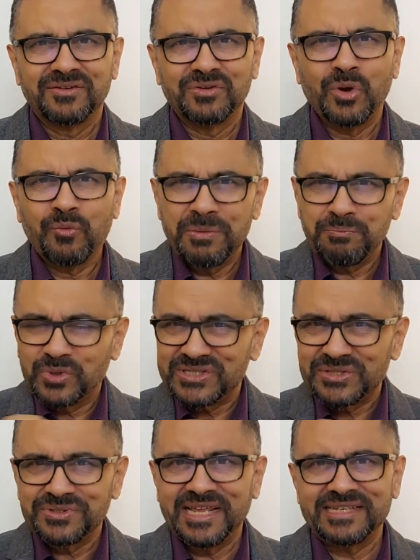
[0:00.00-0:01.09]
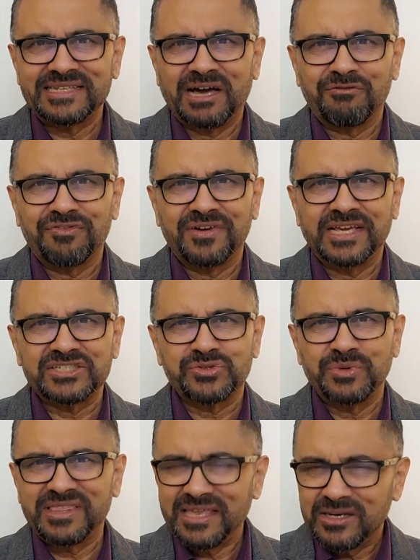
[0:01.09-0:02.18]
You know, we put to death our flesh.
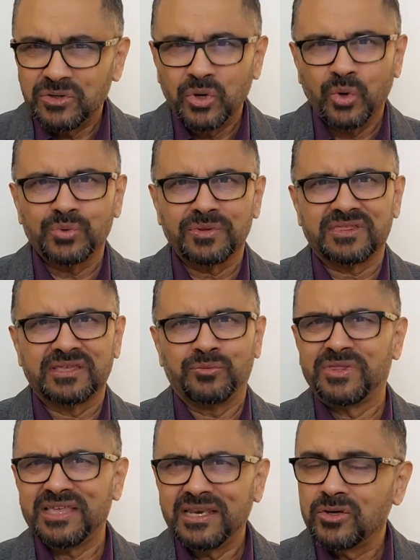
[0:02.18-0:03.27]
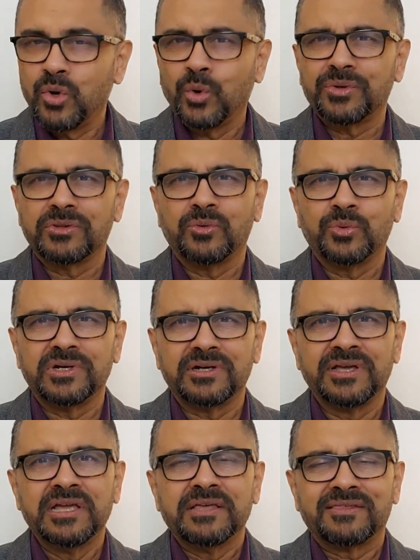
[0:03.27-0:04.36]
We say no to sin. We say no to the world.
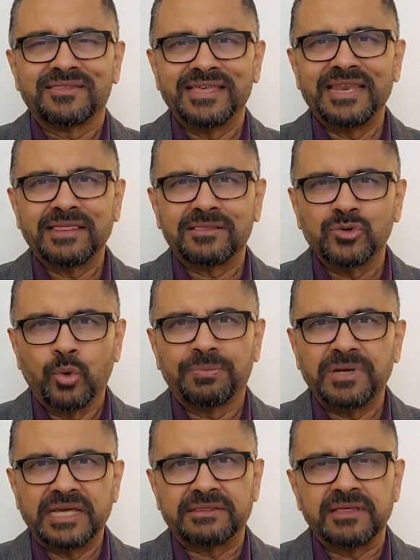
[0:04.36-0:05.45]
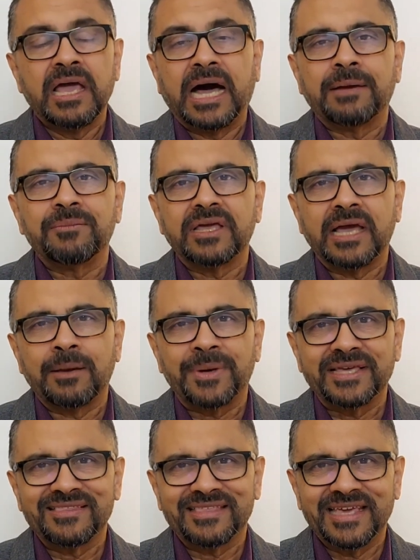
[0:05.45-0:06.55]
Sin has no place. Am
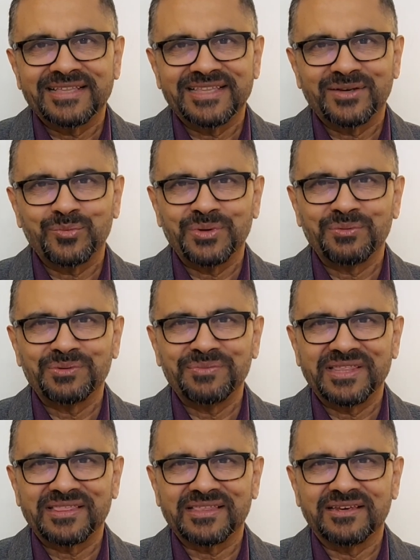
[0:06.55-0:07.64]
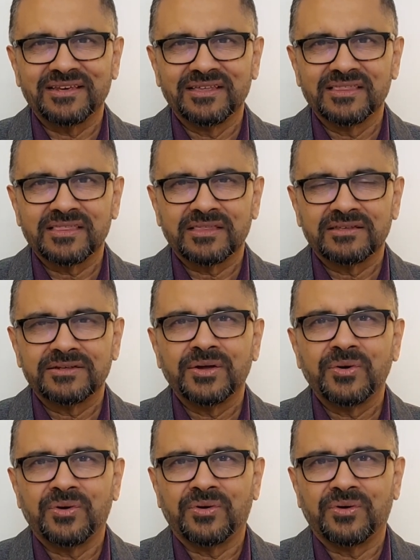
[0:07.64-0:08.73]
I saying that we will be sinless?
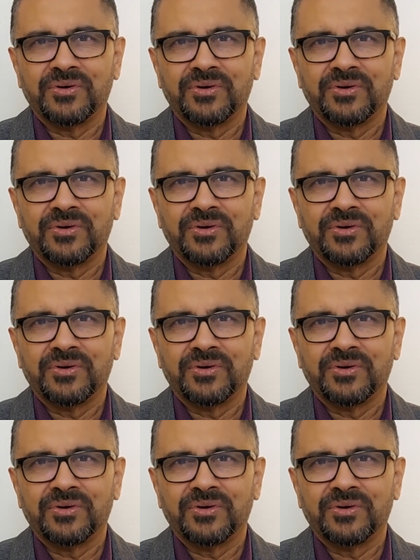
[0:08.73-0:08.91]
No.